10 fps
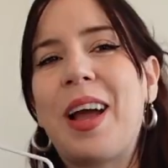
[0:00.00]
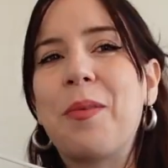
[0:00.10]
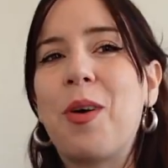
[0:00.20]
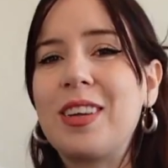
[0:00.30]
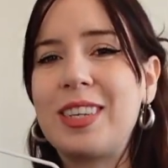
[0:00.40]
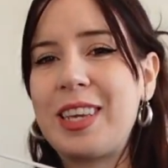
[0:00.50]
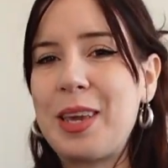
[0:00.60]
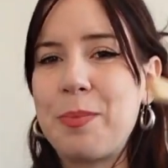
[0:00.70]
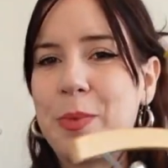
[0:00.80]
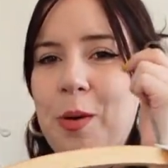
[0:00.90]
I want to
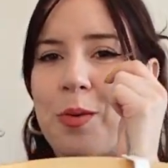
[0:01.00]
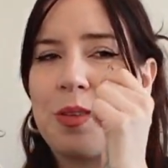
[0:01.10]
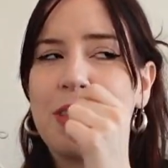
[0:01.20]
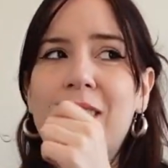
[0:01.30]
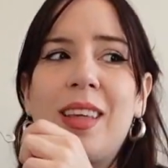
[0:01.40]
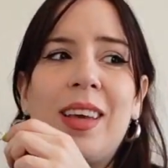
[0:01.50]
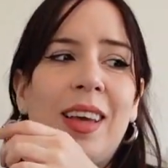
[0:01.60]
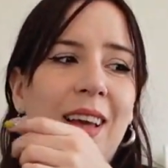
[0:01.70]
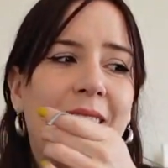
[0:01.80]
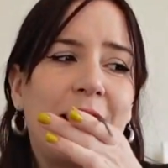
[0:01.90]
keep both
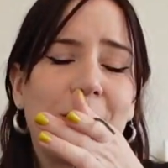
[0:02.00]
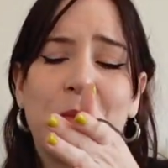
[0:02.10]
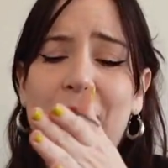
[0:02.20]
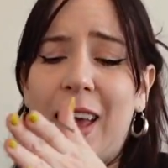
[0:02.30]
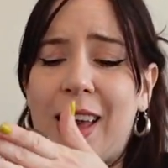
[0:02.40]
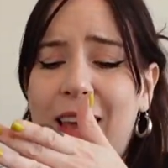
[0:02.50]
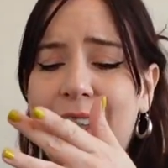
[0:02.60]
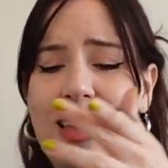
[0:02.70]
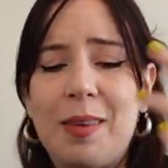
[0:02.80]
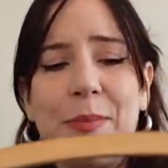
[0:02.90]
and that's
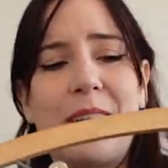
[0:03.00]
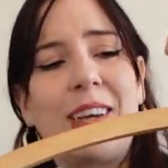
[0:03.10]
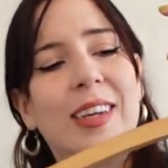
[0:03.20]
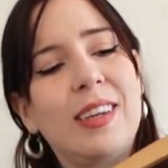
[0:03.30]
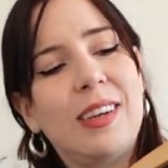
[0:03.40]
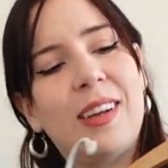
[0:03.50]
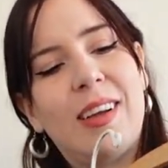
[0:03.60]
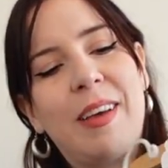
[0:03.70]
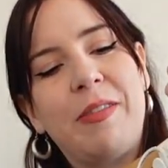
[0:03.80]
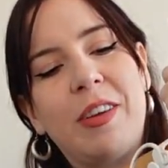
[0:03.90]
okay, but
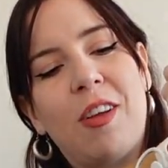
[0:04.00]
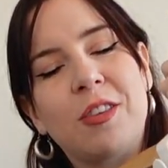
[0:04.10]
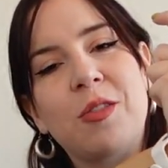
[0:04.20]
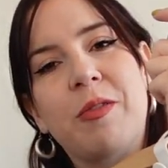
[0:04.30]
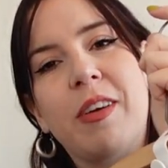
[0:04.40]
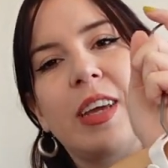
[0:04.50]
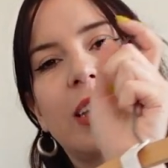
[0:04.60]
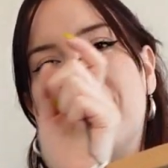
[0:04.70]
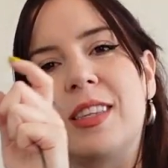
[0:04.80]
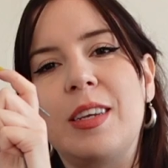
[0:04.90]
I feel also very
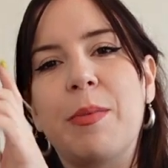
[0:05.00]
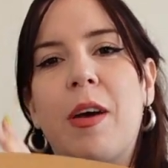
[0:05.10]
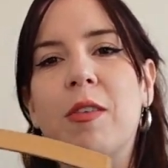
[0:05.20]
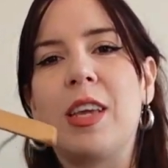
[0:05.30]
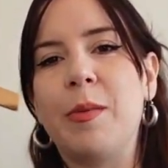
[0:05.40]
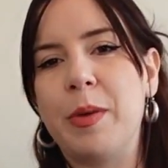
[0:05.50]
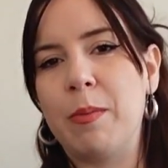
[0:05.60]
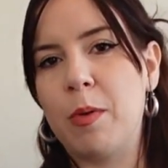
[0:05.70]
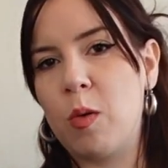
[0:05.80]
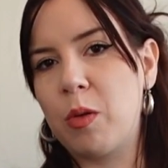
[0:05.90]
guilty about keeping
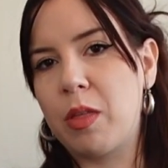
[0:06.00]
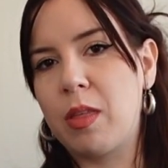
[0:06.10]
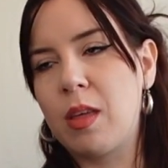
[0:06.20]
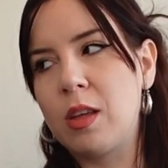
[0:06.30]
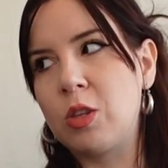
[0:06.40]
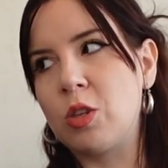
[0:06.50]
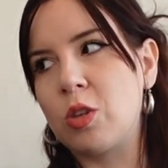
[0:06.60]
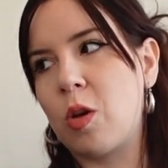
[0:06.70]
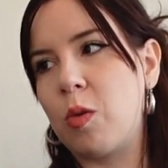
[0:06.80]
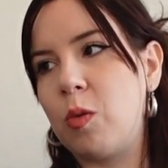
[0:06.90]
both.
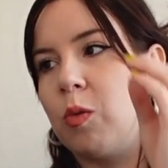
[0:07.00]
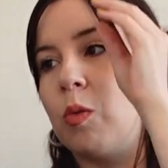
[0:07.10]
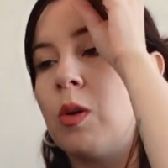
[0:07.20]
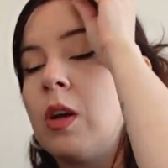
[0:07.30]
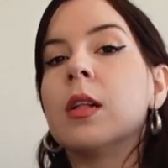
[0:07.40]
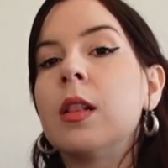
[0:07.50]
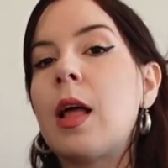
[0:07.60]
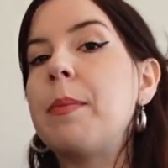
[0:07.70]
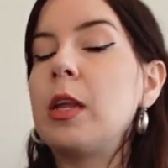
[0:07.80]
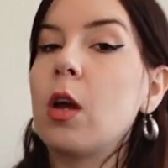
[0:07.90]
So
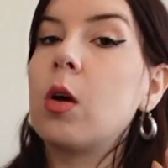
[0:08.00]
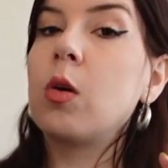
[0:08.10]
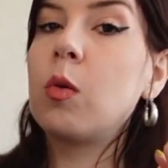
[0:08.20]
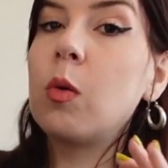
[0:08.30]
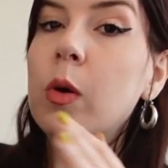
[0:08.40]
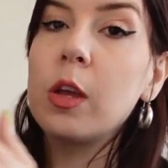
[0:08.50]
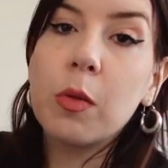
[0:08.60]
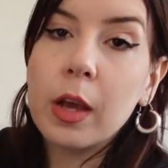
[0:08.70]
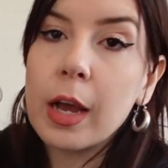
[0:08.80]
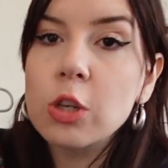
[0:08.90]
let me know what you
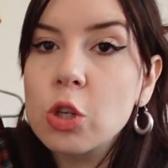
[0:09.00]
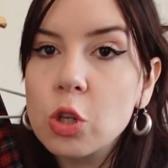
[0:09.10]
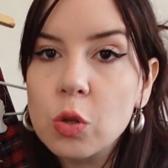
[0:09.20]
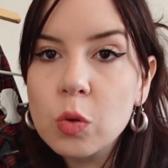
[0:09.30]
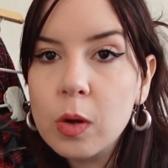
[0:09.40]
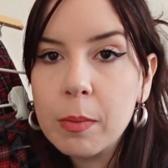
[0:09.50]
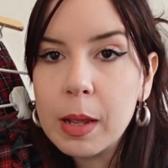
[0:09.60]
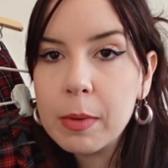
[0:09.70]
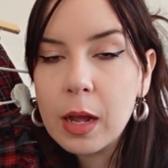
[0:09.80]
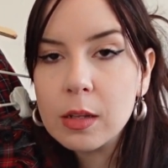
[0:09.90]
think I should do and
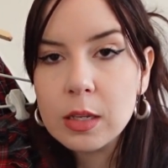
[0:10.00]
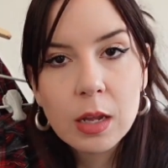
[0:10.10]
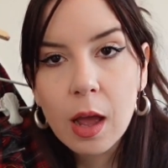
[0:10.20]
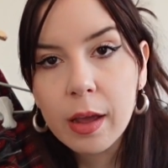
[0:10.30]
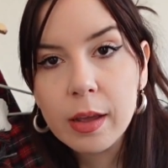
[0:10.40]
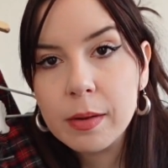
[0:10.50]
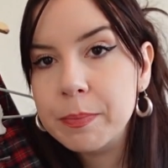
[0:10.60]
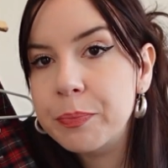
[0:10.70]
maybe I'll decide